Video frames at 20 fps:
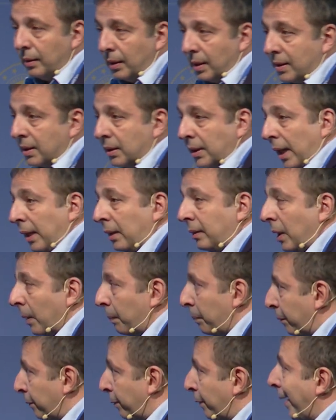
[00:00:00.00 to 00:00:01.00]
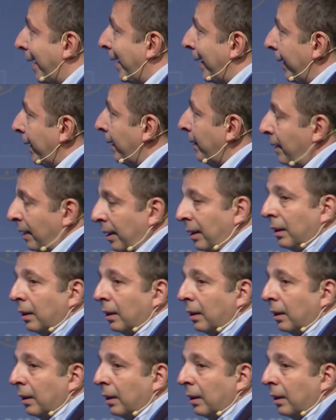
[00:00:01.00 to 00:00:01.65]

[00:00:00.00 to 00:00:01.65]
startup fine,